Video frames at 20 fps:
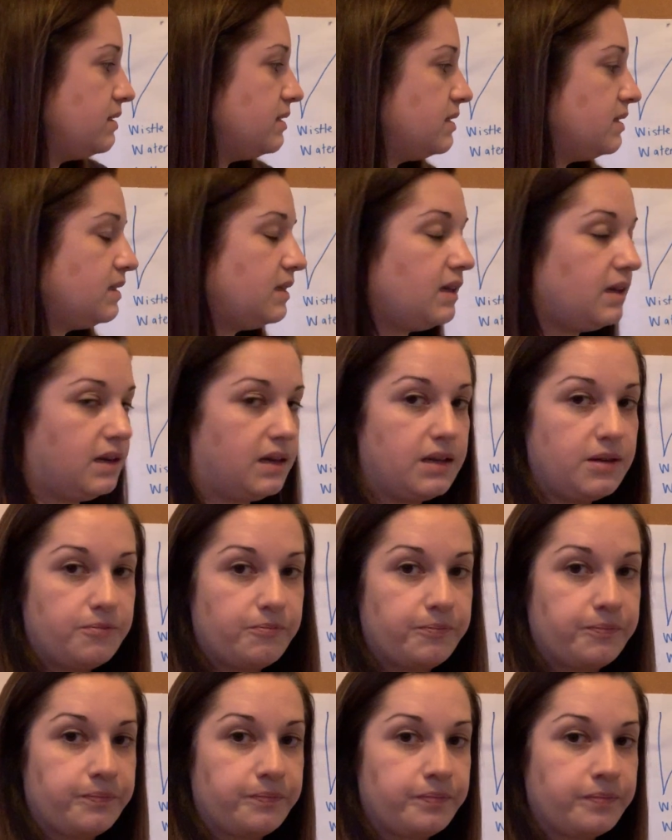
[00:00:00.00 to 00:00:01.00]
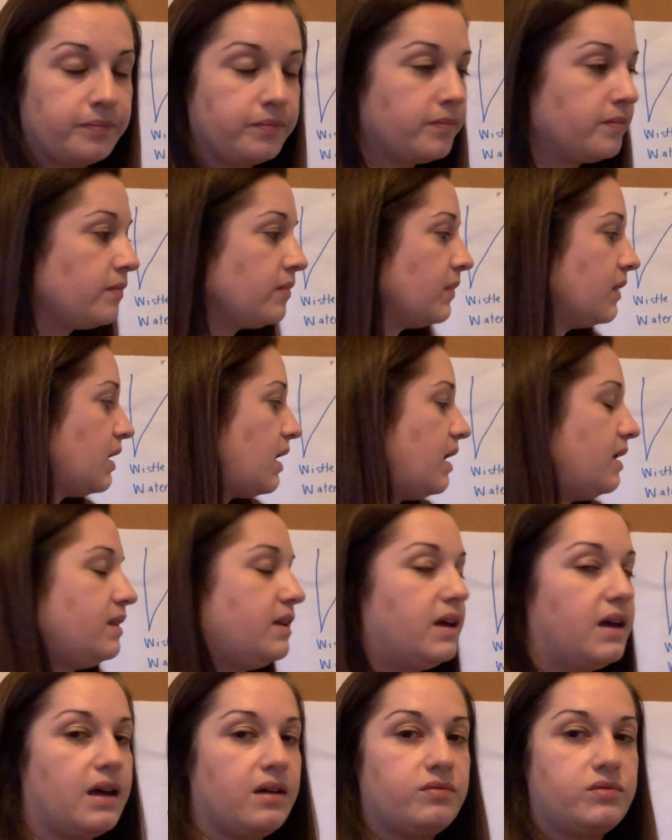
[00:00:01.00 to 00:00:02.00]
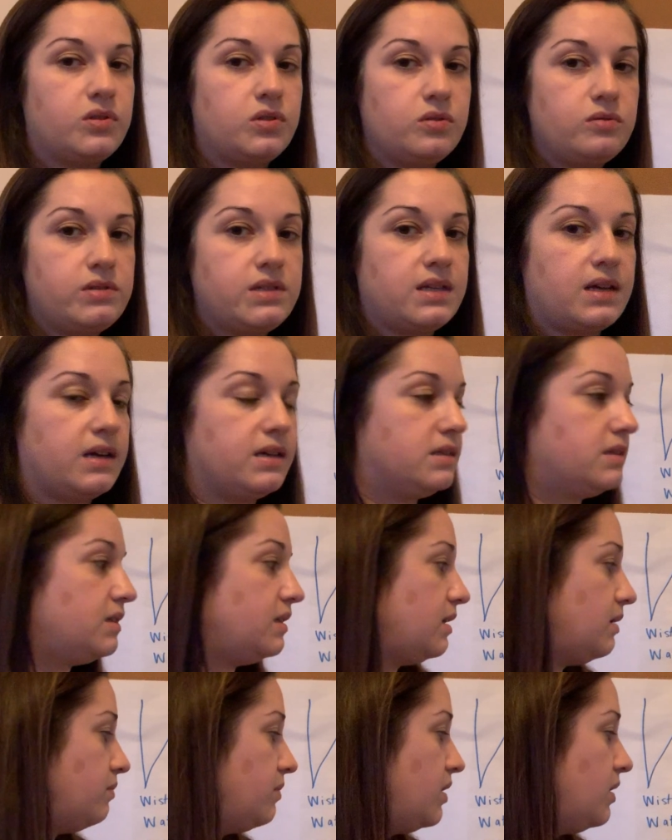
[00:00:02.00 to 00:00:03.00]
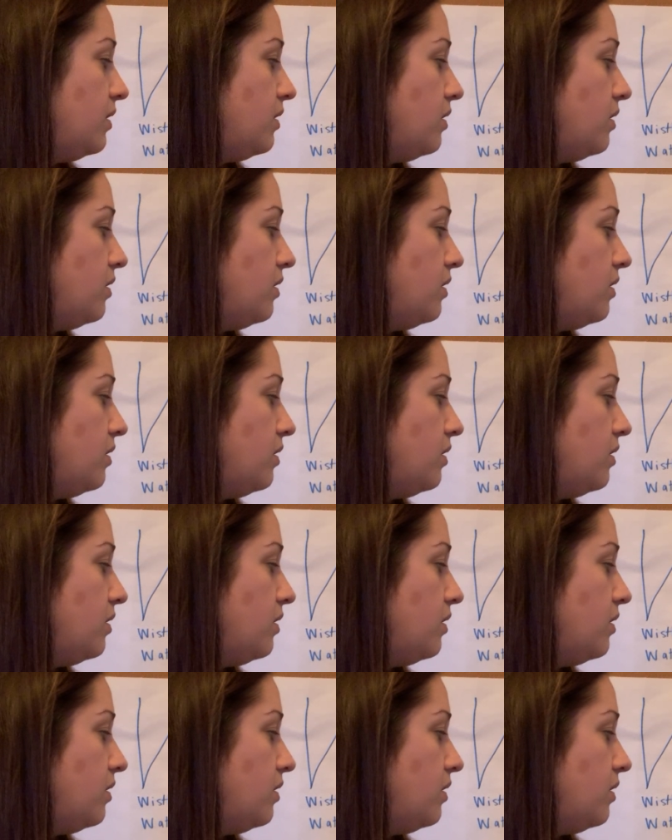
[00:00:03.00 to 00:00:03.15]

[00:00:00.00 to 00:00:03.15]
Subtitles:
skinny, and they have 2 sides to them.